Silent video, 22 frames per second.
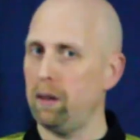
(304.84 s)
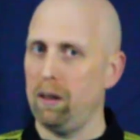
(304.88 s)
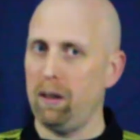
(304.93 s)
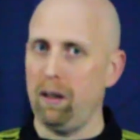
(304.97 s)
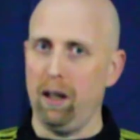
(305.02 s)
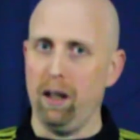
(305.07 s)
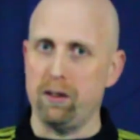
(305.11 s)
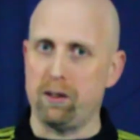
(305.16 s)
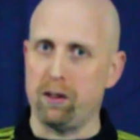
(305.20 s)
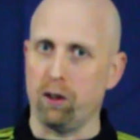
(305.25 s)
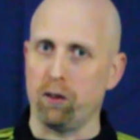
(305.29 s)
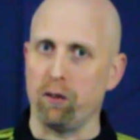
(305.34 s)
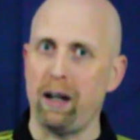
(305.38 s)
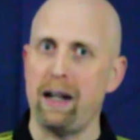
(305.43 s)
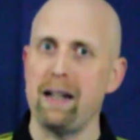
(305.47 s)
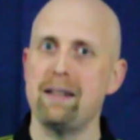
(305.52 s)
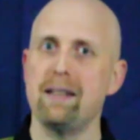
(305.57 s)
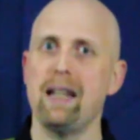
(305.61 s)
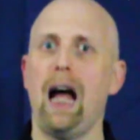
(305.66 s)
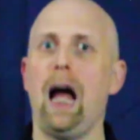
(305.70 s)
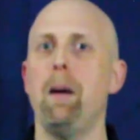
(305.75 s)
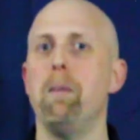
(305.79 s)
it's a great
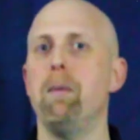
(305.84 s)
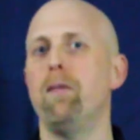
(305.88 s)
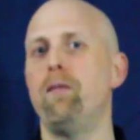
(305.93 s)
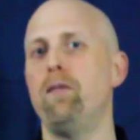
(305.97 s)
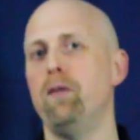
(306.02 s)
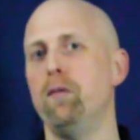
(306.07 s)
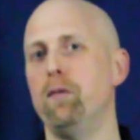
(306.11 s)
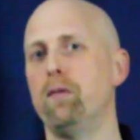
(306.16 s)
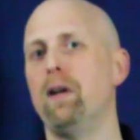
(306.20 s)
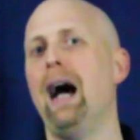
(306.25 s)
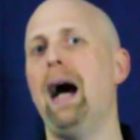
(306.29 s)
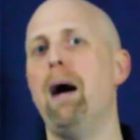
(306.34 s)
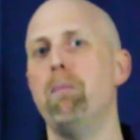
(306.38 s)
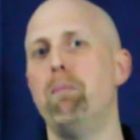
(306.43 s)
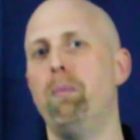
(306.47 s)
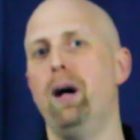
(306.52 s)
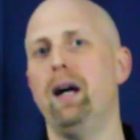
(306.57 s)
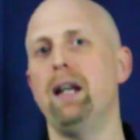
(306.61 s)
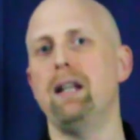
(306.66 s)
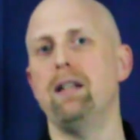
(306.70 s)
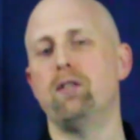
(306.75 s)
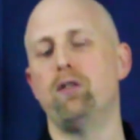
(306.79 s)
time if you've got
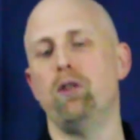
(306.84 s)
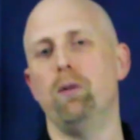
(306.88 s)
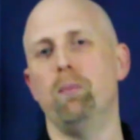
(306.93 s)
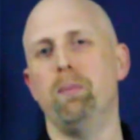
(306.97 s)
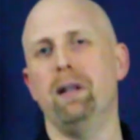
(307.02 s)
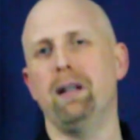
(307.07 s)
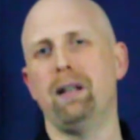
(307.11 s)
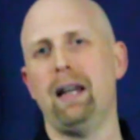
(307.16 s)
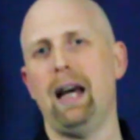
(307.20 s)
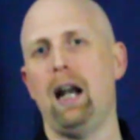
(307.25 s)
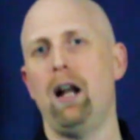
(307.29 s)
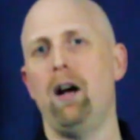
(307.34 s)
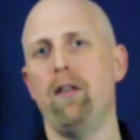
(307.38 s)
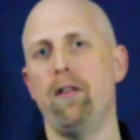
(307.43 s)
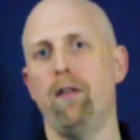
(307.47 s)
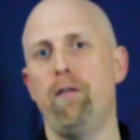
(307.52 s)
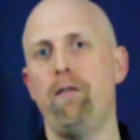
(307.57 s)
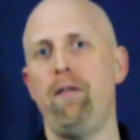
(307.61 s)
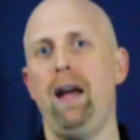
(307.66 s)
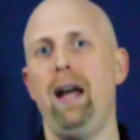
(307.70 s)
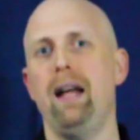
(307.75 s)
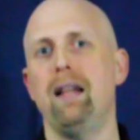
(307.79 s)
buddies who've been kind of on the
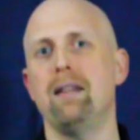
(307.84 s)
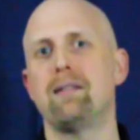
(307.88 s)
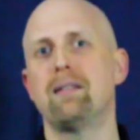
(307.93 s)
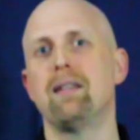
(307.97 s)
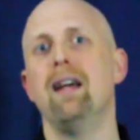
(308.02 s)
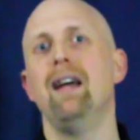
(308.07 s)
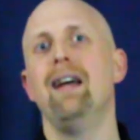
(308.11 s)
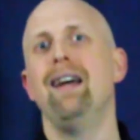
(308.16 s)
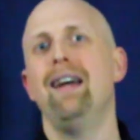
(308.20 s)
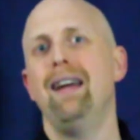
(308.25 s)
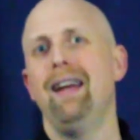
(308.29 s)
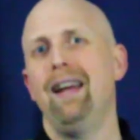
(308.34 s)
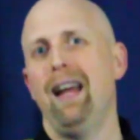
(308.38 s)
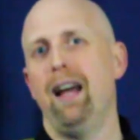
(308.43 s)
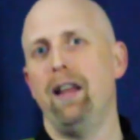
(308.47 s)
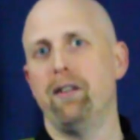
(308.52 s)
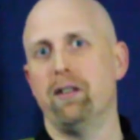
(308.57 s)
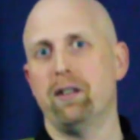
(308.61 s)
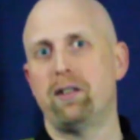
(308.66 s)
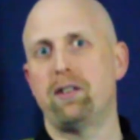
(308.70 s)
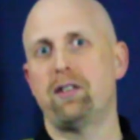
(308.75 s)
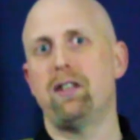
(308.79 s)
fence and
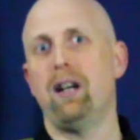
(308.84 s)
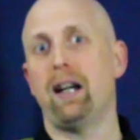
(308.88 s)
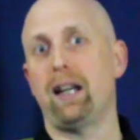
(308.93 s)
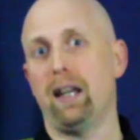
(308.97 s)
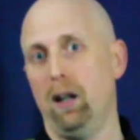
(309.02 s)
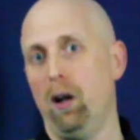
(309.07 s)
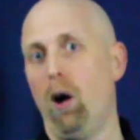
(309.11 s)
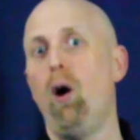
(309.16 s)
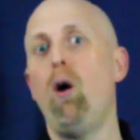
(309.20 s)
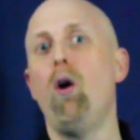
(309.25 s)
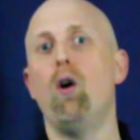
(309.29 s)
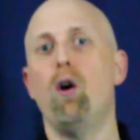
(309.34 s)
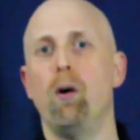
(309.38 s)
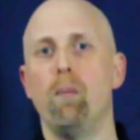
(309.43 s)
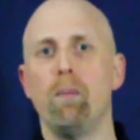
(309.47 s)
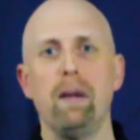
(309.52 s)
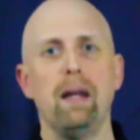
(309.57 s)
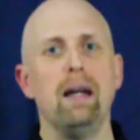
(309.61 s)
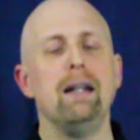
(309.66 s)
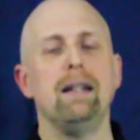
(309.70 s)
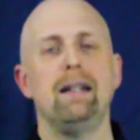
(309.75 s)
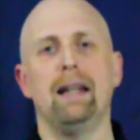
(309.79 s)
they're stuck at home,
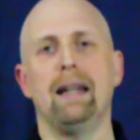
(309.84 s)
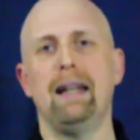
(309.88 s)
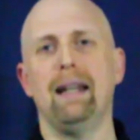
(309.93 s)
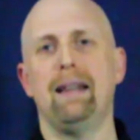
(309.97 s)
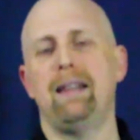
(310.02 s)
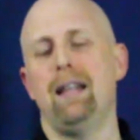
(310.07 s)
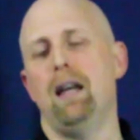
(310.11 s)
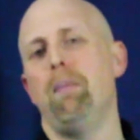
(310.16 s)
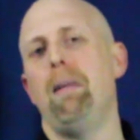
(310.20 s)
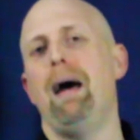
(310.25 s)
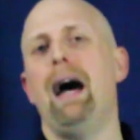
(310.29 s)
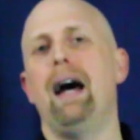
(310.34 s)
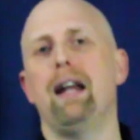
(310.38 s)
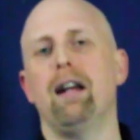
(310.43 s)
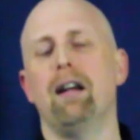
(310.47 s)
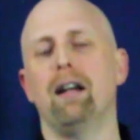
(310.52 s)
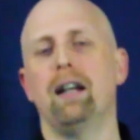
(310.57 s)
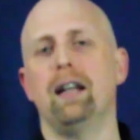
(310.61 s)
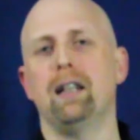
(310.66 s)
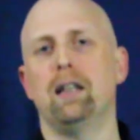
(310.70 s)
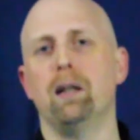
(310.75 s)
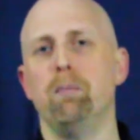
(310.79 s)
to get them out here
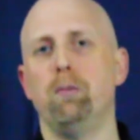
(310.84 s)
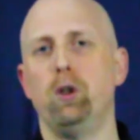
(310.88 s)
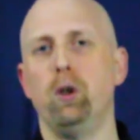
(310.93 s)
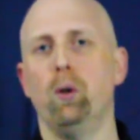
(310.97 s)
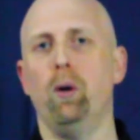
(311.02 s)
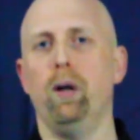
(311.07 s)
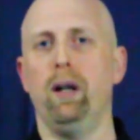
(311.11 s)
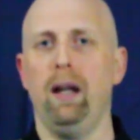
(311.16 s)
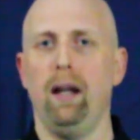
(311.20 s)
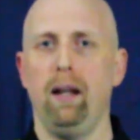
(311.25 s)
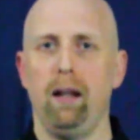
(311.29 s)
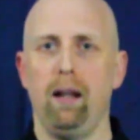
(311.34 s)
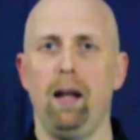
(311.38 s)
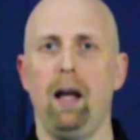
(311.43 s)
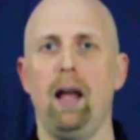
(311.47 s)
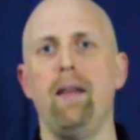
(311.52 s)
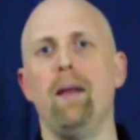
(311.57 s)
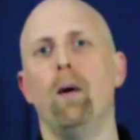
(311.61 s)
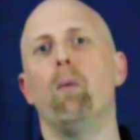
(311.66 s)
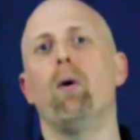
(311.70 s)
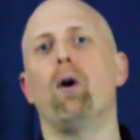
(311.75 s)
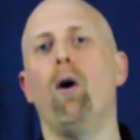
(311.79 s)
and get them doing it.
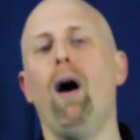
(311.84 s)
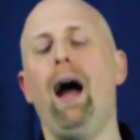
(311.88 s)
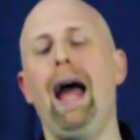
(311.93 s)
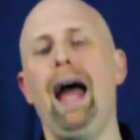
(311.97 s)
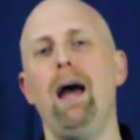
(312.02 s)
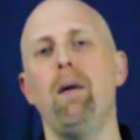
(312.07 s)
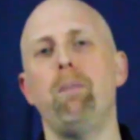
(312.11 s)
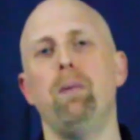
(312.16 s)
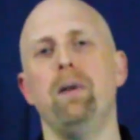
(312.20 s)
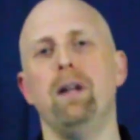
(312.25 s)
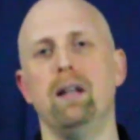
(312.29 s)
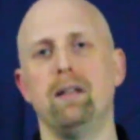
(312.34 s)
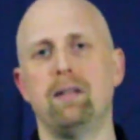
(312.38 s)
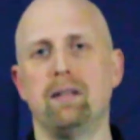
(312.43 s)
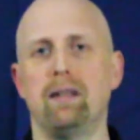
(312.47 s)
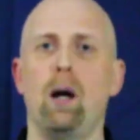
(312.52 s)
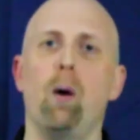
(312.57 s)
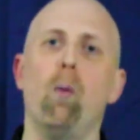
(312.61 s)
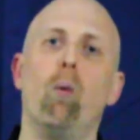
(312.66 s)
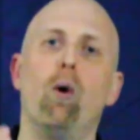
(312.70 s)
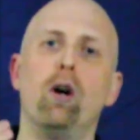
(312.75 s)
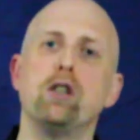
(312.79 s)
And then what will happen is
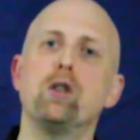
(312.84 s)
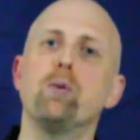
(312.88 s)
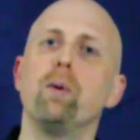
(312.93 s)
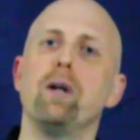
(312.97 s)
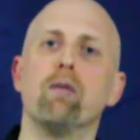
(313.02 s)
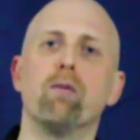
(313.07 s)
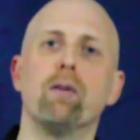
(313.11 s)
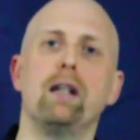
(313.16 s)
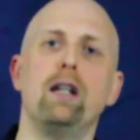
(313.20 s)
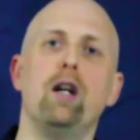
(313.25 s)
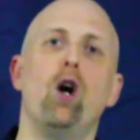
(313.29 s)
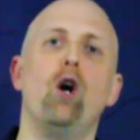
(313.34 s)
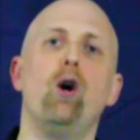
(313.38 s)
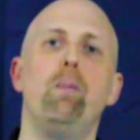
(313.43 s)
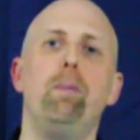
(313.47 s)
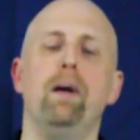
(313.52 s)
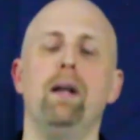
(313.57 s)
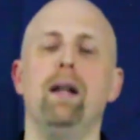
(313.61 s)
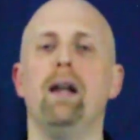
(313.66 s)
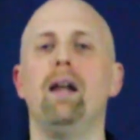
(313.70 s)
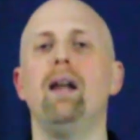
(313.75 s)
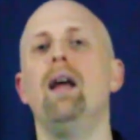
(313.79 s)
that once we
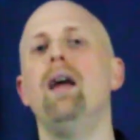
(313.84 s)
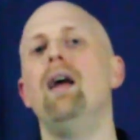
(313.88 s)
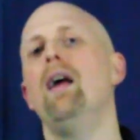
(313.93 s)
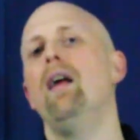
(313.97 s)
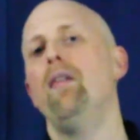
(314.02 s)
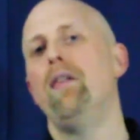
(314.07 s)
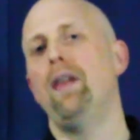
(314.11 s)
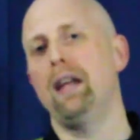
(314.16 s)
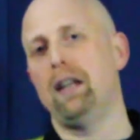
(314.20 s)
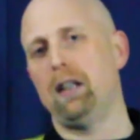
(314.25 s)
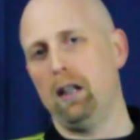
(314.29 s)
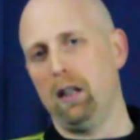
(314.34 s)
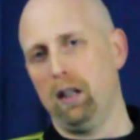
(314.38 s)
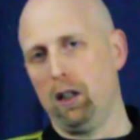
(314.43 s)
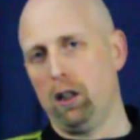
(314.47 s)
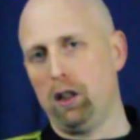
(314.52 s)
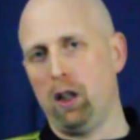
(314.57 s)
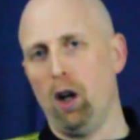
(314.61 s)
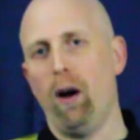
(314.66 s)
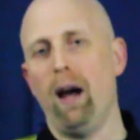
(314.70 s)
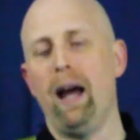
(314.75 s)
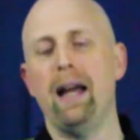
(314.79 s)
reopen, they can
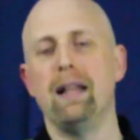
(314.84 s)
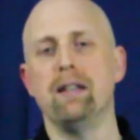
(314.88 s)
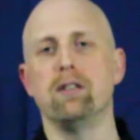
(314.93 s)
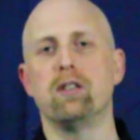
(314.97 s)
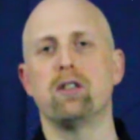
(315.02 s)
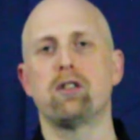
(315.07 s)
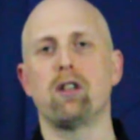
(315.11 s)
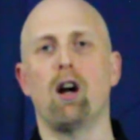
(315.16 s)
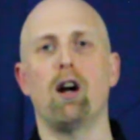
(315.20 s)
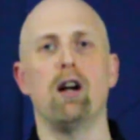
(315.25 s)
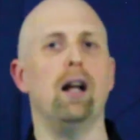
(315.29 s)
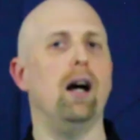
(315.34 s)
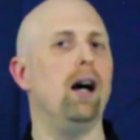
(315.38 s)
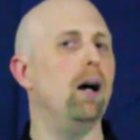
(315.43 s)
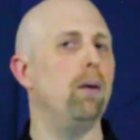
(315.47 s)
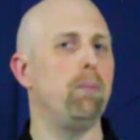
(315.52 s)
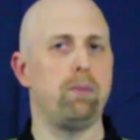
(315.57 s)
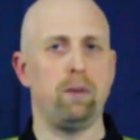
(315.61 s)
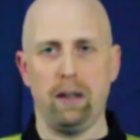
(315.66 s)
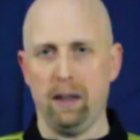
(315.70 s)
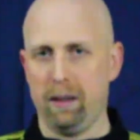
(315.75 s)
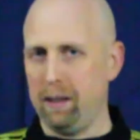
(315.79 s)
go ahead and start
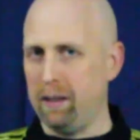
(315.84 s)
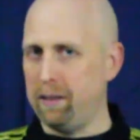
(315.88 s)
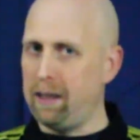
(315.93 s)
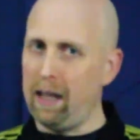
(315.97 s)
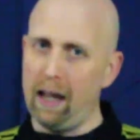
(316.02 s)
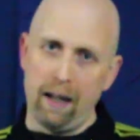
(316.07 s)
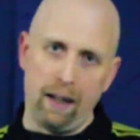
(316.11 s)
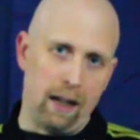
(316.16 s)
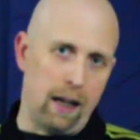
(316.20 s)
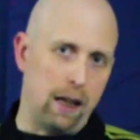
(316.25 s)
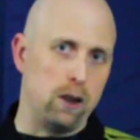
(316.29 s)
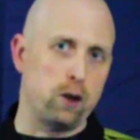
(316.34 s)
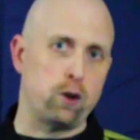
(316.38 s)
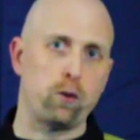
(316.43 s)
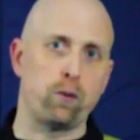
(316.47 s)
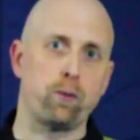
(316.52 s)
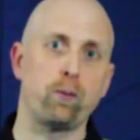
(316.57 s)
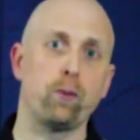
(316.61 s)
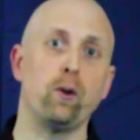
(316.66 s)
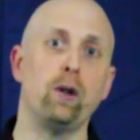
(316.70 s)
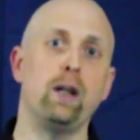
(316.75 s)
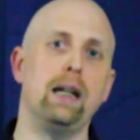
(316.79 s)
up, get the 10 days
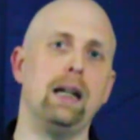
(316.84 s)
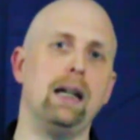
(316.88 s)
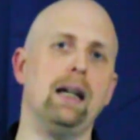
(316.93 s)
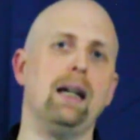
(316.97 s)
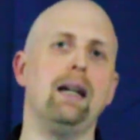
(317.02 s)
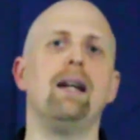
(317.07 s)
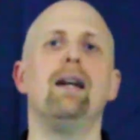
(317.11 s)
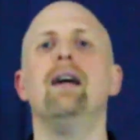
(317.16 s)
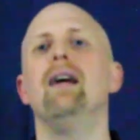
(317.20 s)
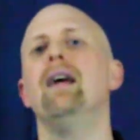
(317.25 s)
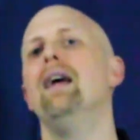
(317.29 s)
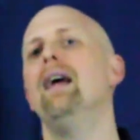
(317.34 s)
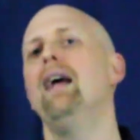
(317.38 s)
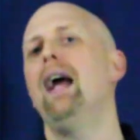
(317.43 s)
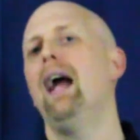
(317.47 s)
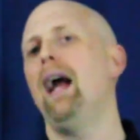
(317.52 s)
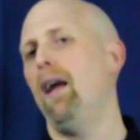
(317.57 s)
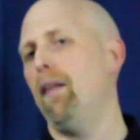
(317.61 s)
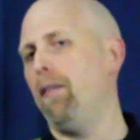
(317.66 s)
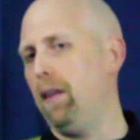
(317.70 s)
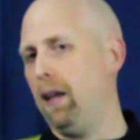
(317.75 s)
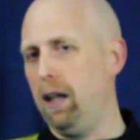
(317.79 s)
free,
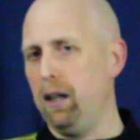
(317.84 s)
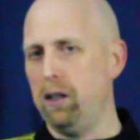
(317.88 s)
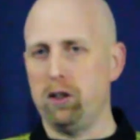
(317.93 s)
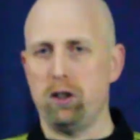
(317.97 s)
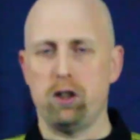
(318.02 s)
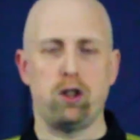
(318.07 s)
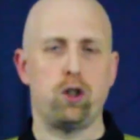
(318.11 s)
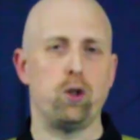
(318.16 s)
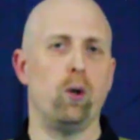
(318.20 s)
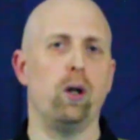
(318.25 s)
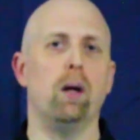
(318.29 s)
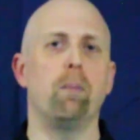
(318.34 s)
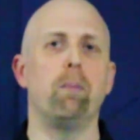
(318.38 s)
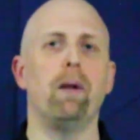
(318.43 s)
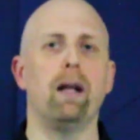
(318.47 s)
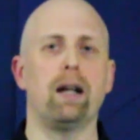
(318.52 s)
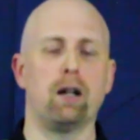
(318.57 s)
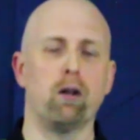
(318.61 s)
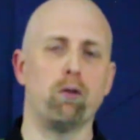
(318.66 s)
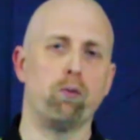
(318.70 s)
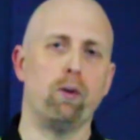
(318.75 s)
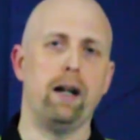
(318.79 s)
and then just join up
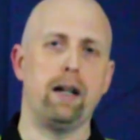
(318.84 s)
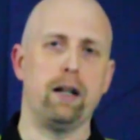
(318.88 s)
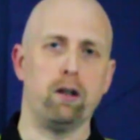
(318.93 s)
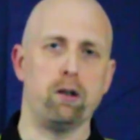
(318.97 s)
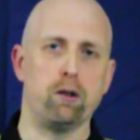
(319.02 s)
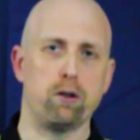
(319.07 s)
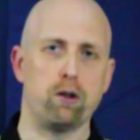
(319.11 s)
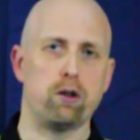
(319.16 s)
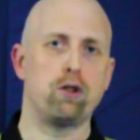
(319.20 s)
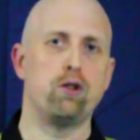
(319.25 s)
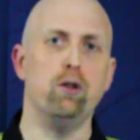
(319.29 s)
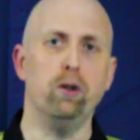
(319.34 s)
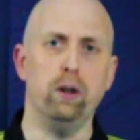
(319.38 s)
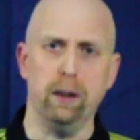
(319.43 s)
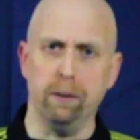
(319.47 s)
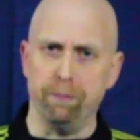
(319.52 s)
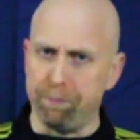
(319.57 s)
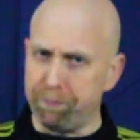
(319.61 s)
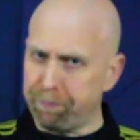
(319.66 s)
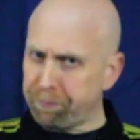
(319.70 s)
like a regular student.